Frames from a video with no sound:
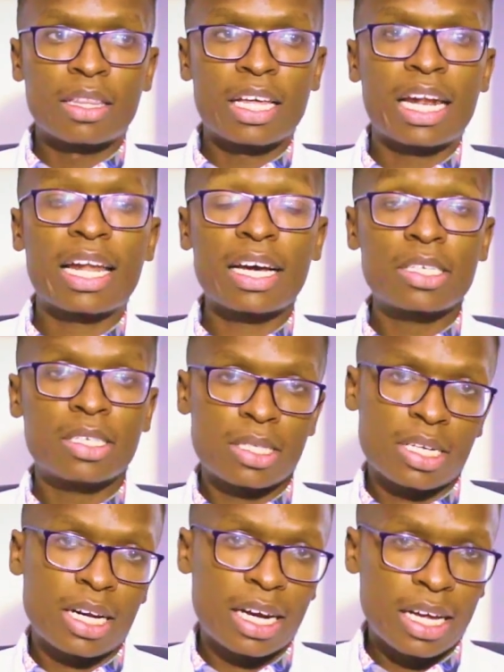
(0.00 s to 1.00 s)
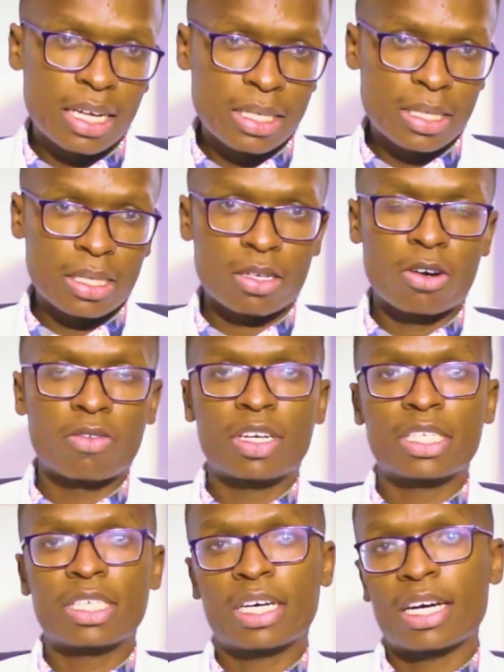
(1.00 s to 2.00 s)
The largest class of
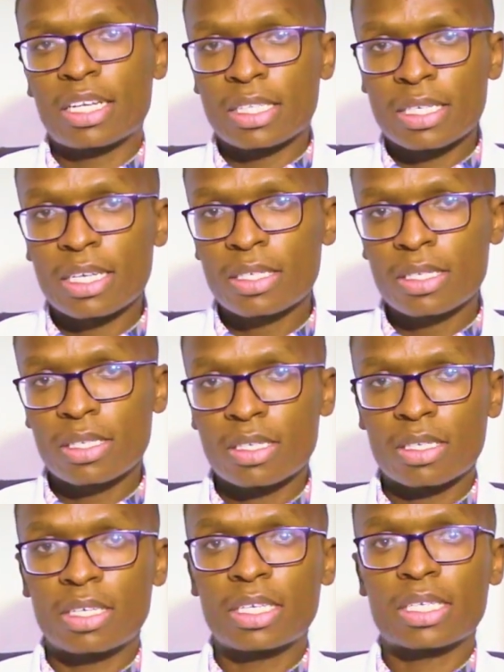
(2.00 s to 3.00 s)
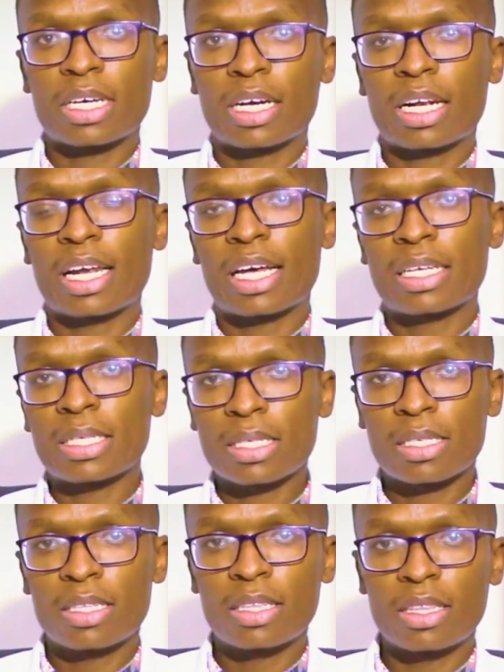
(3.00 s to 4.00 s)
anti-cancers is a
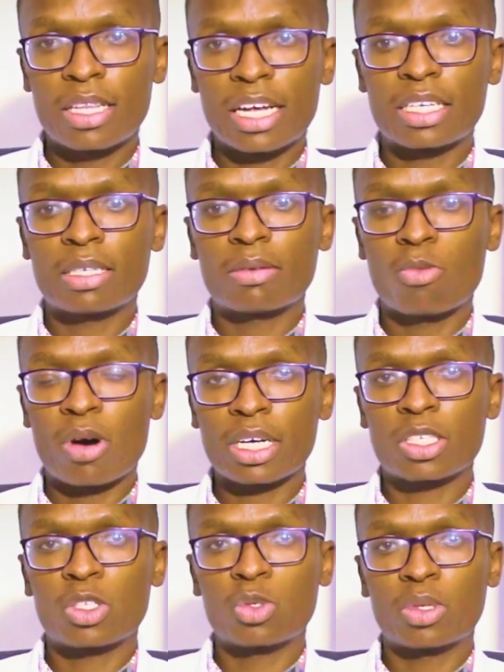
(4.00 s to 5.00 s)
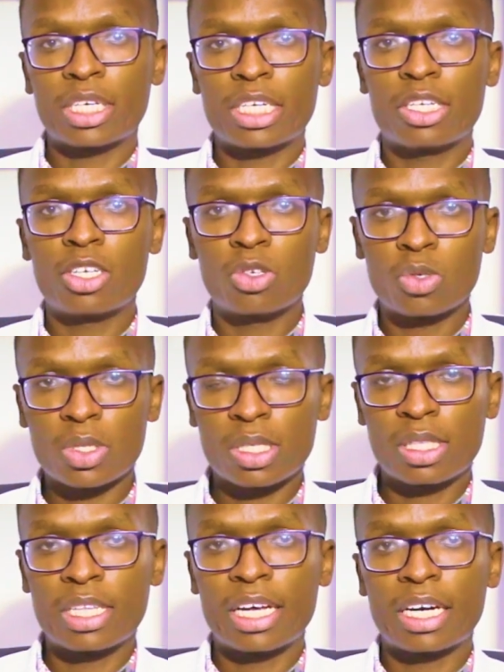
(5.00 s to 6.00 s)
class that works to
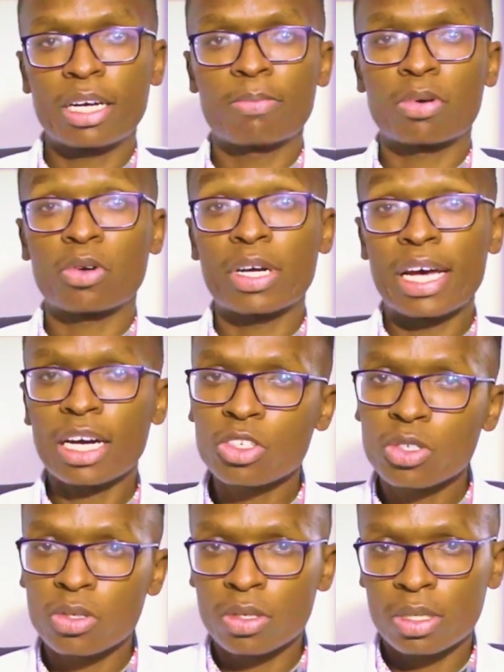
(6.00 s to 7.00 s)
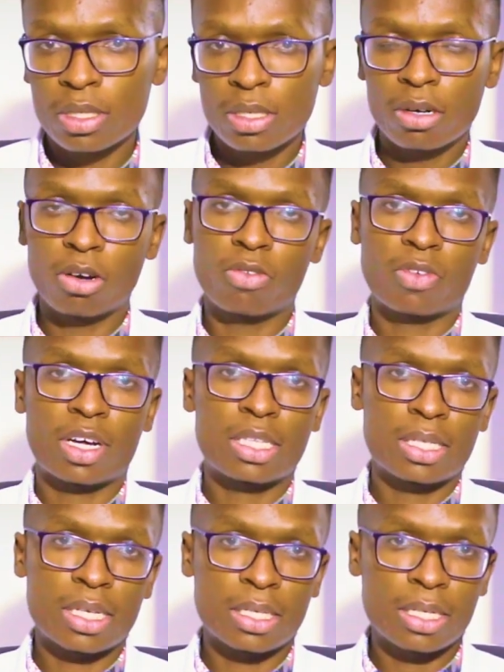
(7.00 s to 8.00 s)
reduce the reproduction of
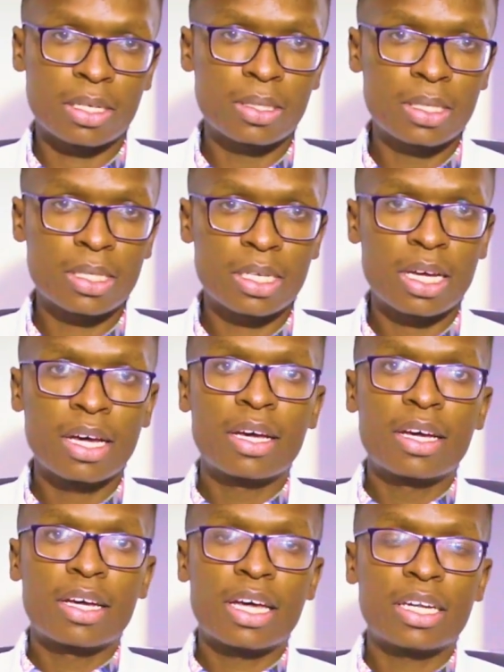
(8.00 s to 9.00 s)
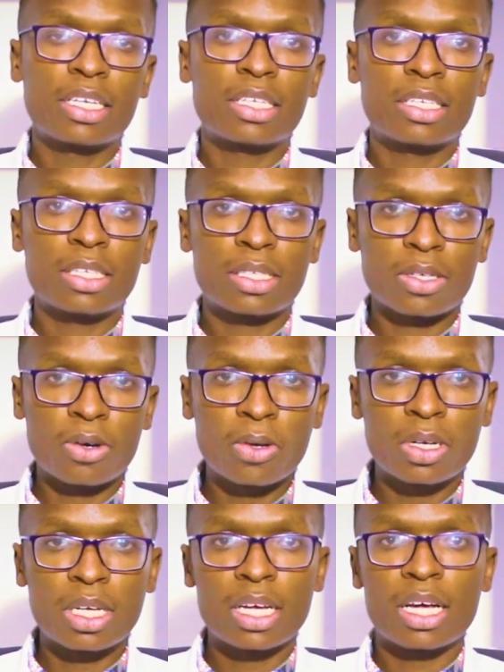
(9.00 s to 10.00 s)
cancer cells, and it is
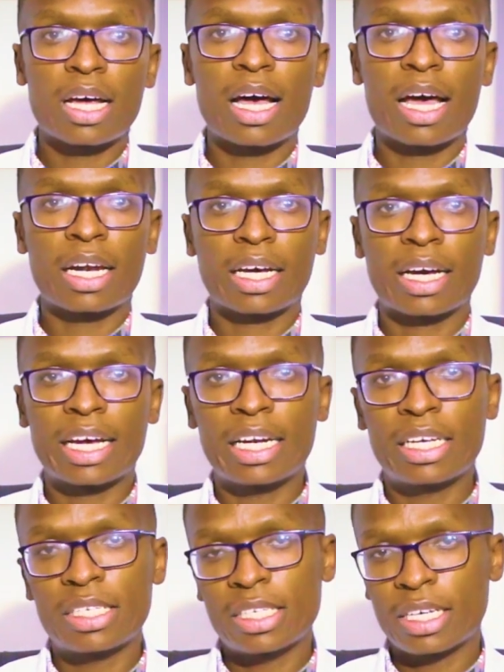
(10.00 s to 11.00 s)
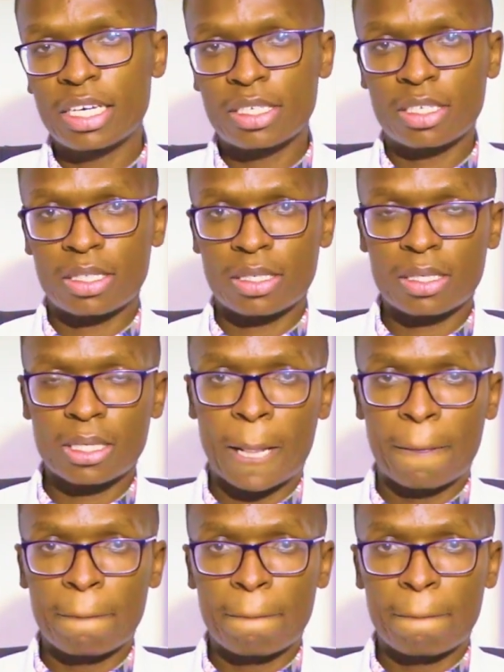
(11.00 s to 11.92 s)
called alkylating agents.